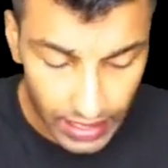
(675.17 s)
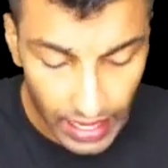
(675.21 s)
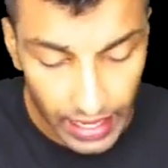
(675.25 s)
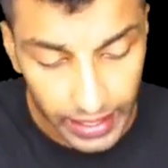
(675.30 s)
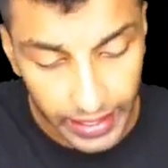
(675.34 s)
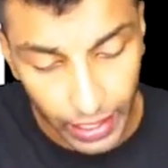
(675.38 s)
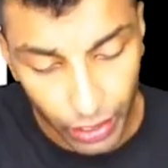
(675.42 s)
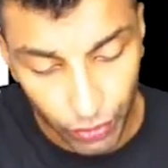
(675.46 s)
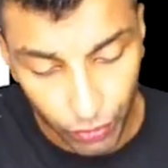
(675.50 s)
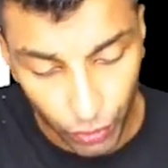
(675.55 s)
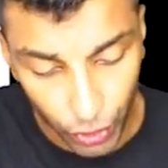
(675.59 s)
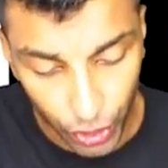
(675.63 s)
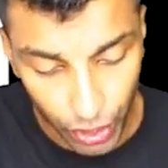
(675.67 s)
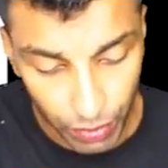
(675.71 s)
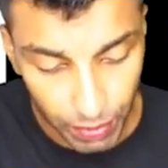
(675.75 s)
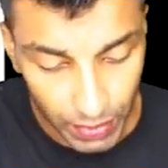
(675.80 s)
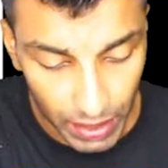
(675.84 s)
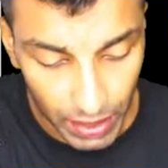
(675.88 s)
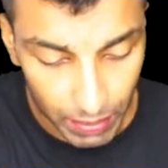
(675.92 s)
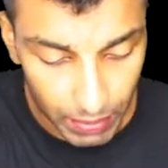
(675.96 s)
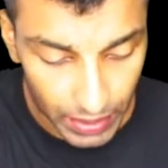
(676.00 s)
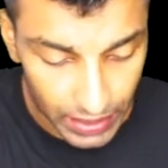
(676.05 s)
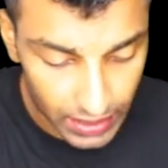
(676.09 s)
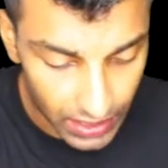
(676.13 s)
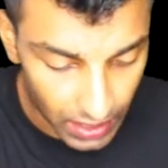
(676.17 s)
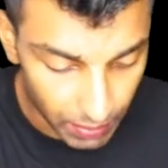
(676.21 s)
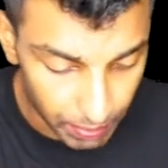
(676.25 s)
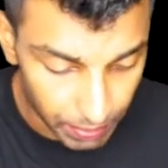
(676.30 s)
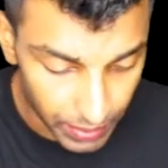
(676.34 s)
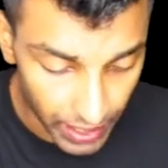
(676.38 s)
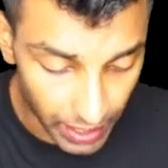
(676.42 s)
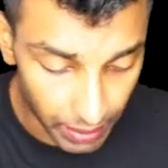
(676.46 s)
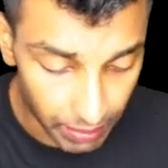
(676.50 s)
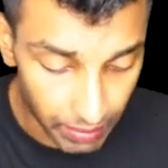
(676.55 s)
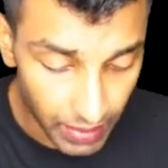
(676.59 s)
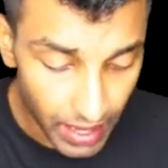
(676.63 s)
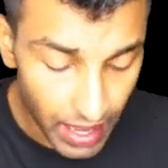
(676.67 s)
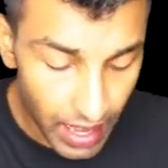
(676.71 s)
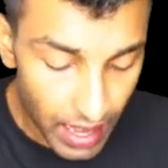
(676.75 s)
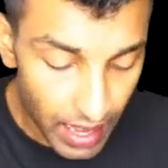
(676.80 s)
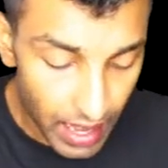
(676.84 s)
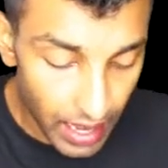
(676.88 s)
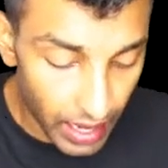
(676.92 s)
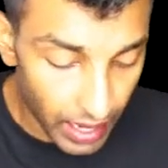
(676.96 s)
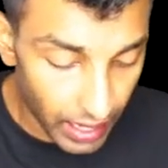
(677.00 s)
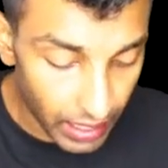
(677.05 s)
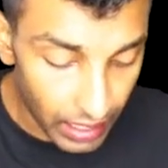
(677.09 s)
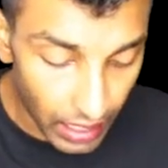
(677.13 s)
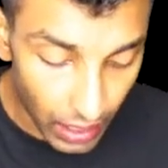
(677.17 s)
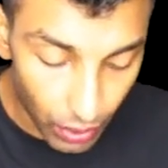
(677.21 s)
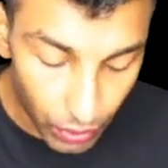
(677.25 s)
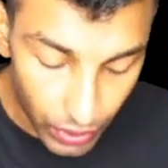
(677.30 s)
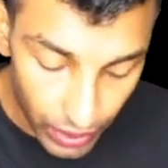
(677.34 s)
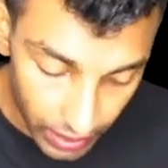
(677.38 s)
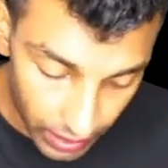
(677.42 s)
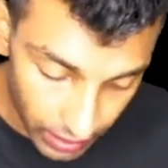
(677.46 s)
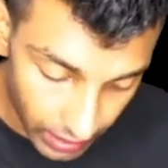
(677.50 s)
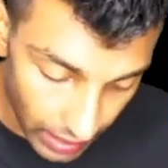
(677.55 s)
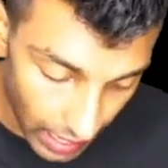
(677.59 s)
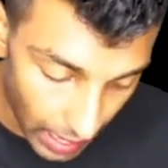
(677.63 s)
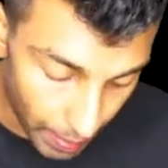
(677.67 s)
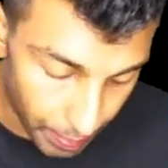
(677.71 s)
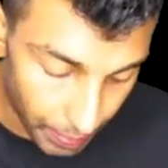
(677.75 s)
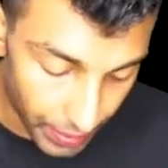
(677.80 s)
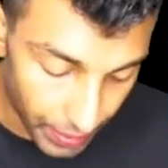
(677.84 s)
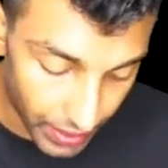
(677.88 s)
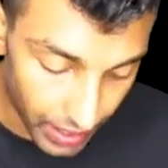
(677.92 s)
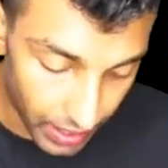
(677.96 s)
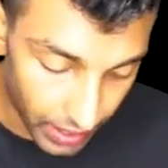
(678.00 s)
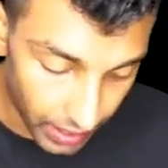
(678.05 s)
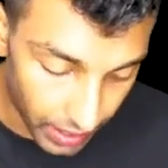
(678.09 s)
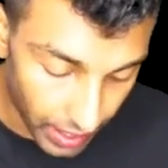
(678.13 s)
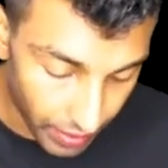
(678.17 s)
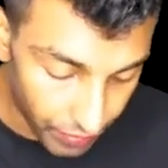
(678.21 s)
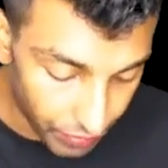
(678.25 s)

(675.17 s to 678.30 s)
I'll tell you what you mean by subprime and how it happened.